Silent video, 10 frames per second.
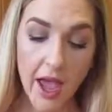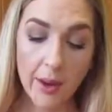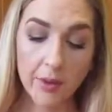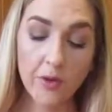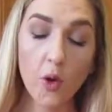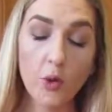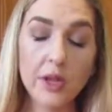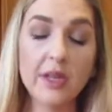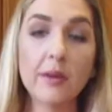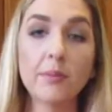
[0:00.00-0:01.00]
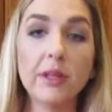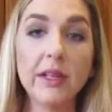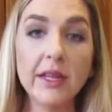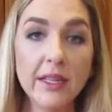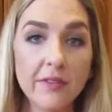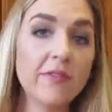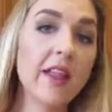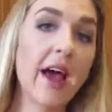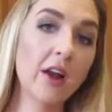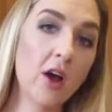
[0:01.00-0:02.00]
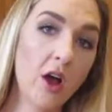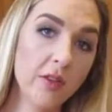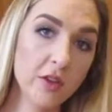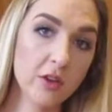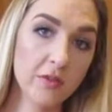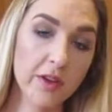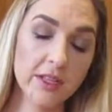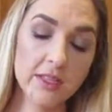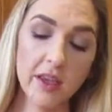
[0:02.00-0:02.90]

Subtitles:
And I'm gonna hold it completely flat on the surface.